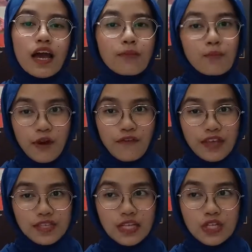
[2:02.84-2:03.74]
In
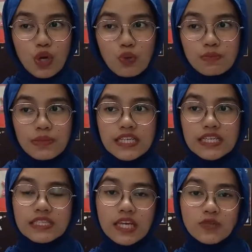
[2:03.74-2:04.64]
prophase, there will be the
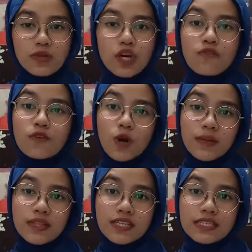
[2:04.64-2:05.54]
attachment of
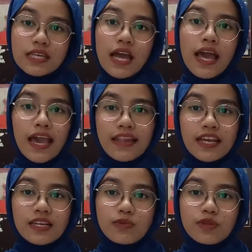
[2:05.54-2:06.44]
chromatids, and
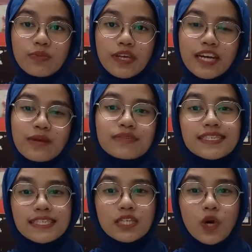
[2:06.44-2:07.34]
then it will become
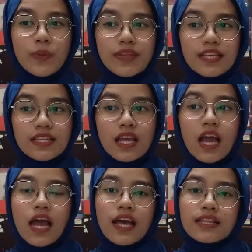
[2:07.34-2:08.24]
sister chromatid.
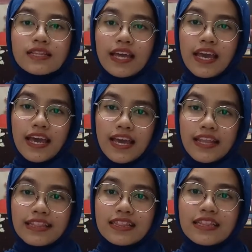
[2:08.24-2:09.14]

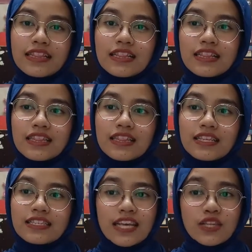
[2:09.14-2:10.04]
And
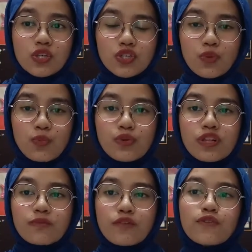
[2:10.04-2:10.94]
the centrosome
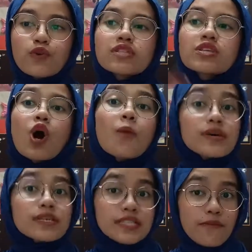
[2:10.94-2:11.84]
will move to
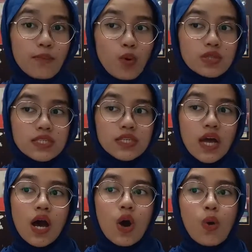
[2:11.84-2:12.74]
opposite poles
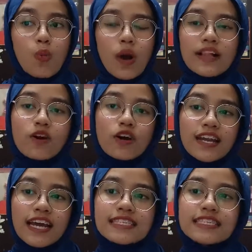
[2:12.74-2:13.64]
while
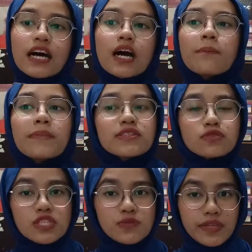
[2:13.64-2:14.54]
organize a
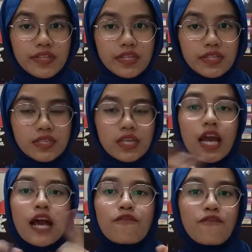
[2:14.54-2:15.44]
magnetic spindle.
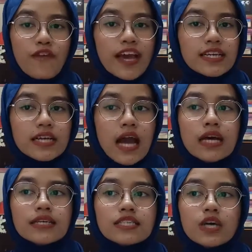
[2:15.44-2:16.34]
Fact:
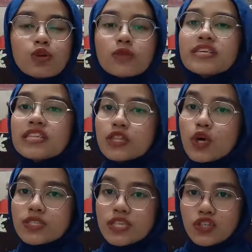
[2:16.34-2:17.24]
there will be
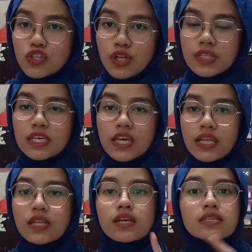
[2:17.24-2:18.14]
no centrioles
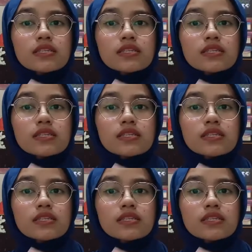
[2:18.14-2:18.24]
in